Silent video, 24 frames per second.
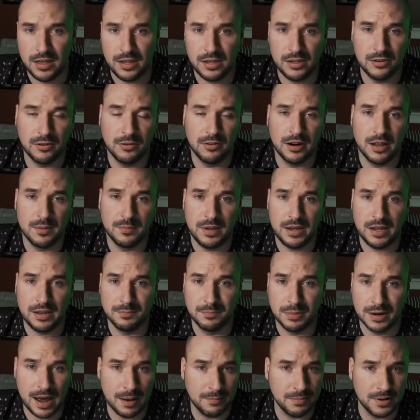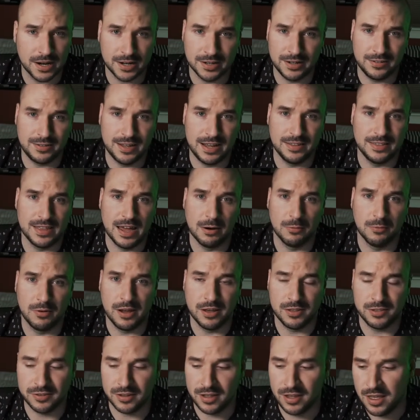You know what I mean? But I'm not going to take that
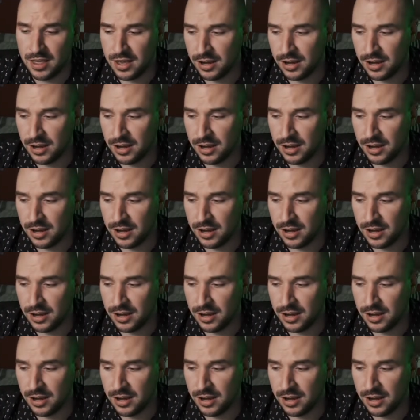risk